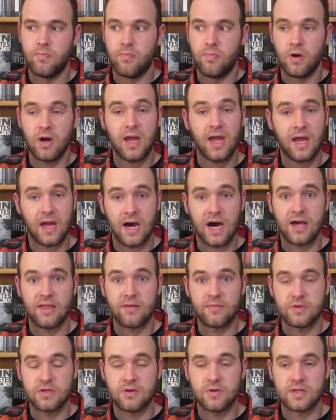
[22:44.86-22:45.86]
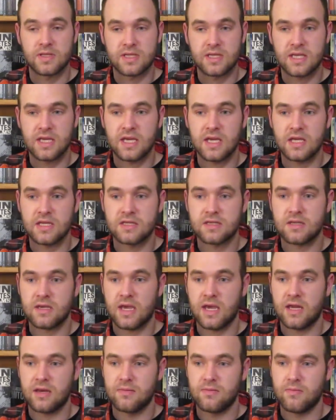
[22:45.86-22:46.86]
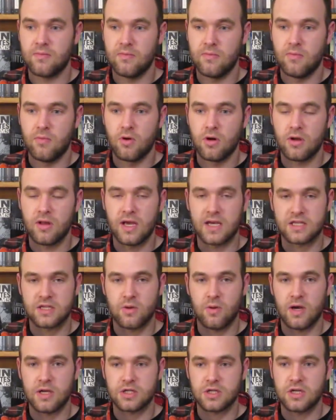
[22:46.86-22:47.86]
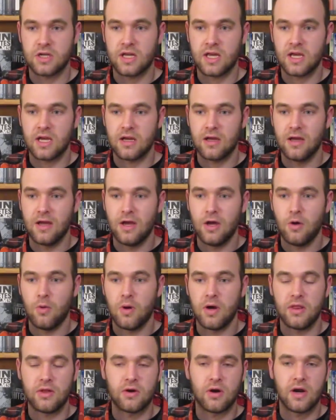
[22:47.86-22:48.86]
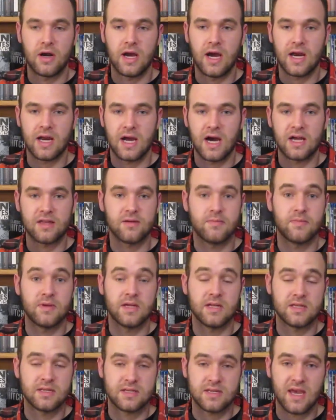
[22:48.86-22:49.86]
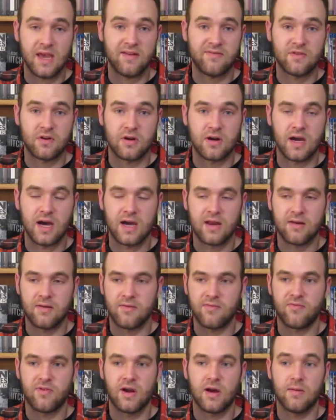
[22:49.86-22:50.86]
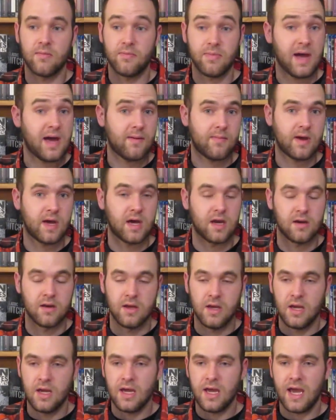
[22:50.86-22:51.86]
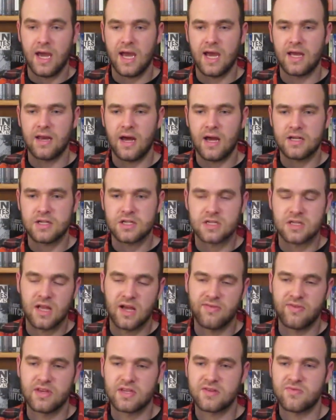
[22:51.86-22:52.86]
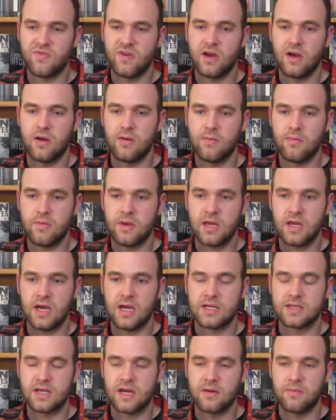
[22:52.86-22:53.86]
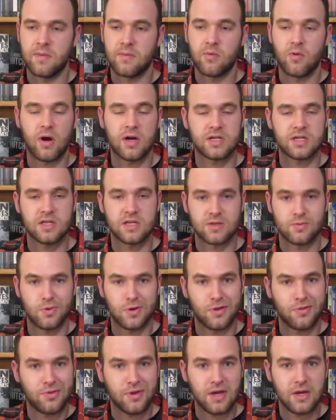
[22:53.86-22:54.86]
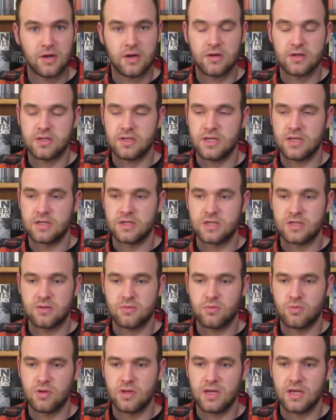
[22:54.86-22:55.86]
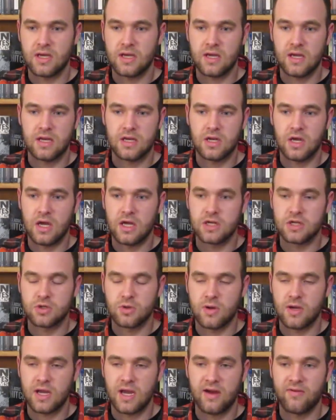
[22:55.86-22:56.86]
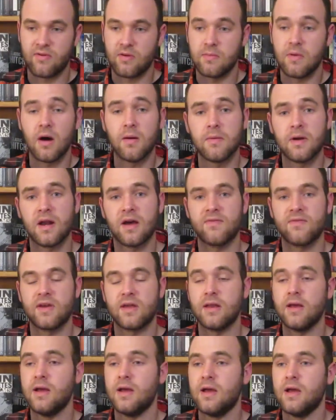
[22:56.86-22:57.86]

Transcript: bringing Gotham to its knees and more or less questioning whether or not Gotham needs saved or not from Batman. And I just love this film because I remember watching this one in theaters and just really enjoying every moment of it.